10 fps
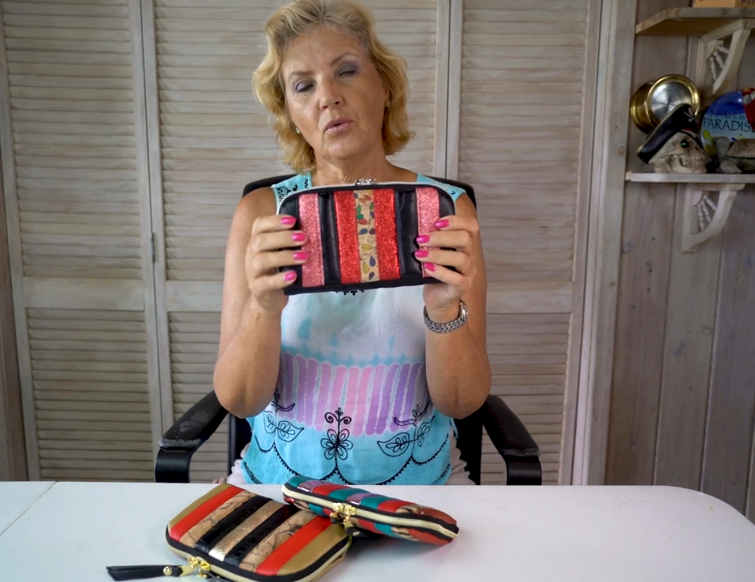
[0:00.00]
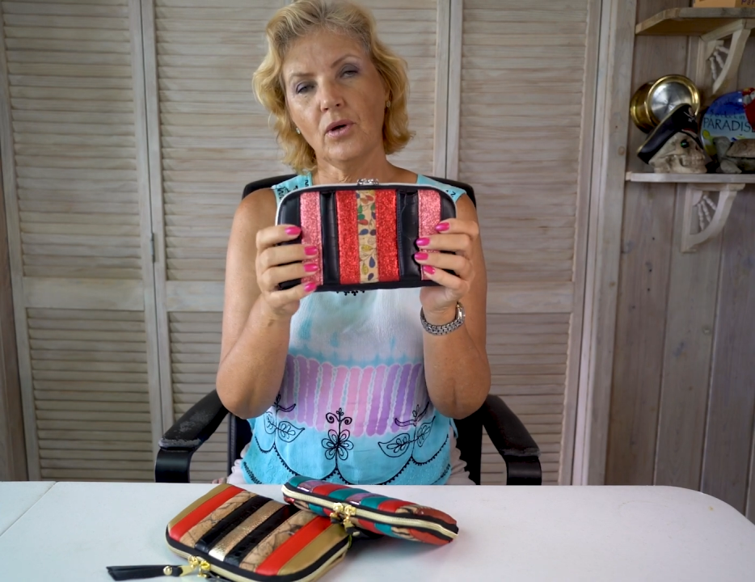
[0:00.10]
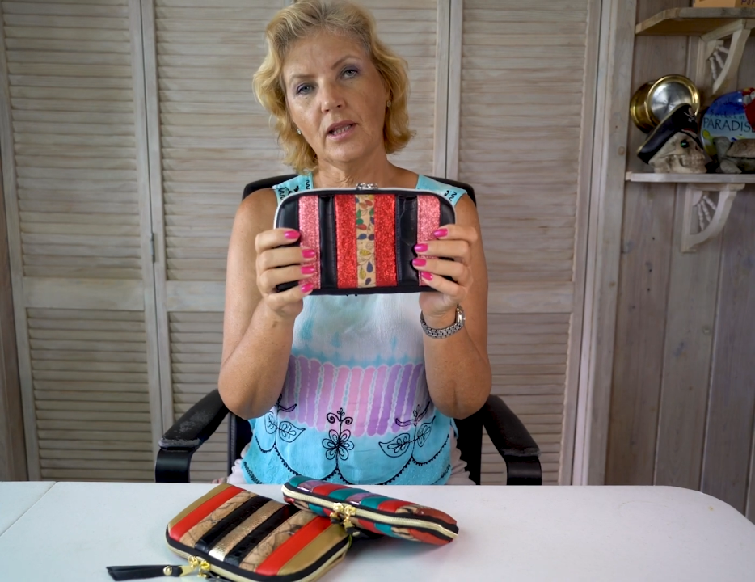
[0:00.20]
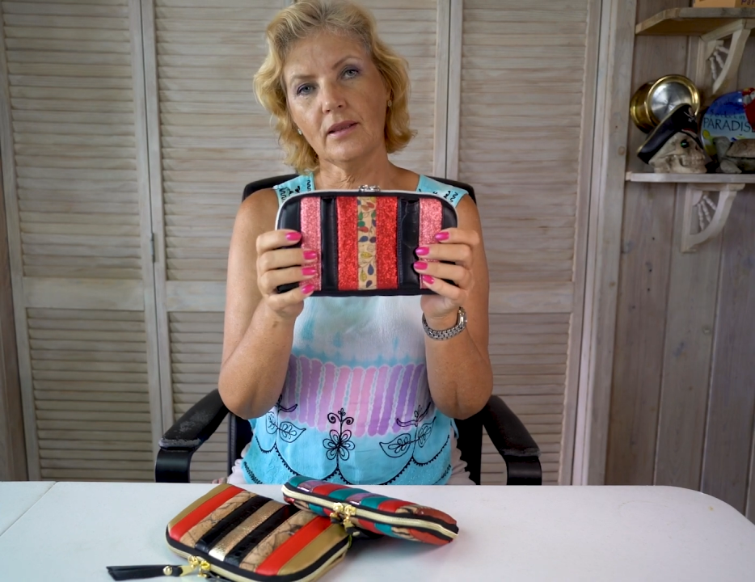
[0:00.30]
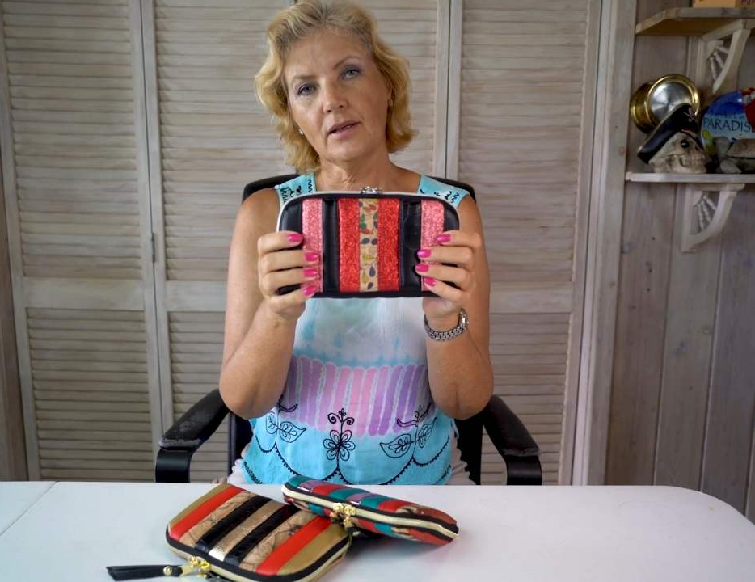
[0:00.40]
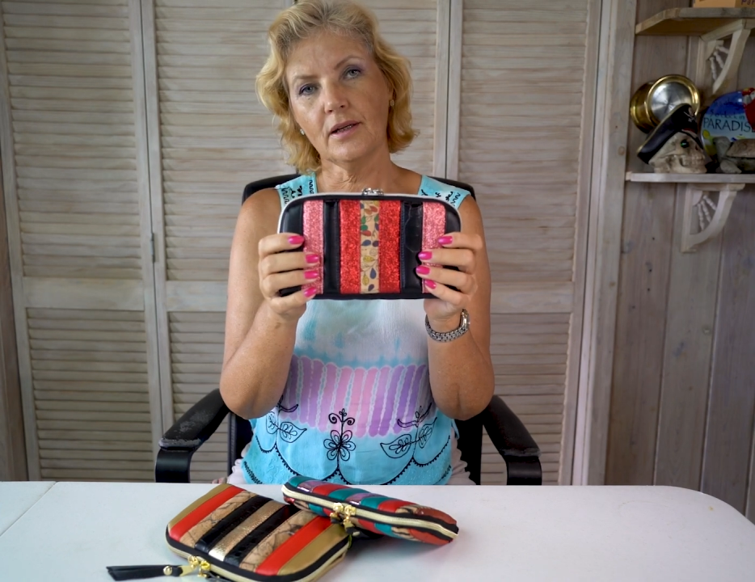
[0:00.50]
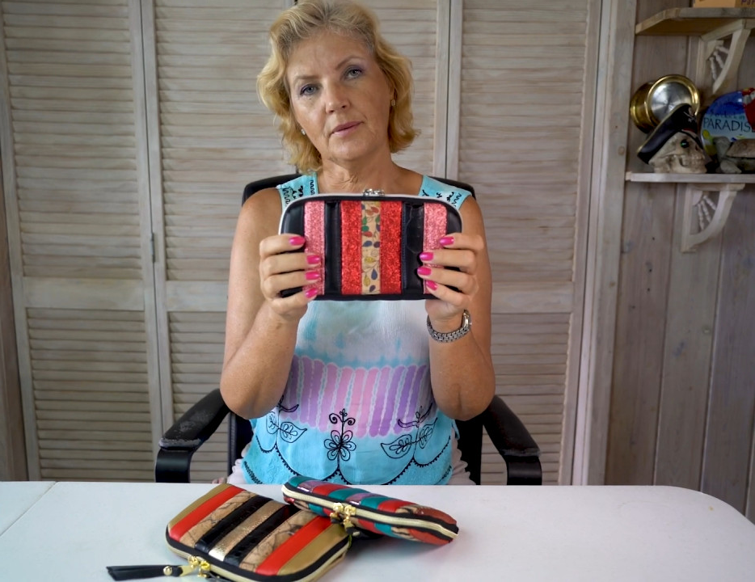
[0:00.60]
with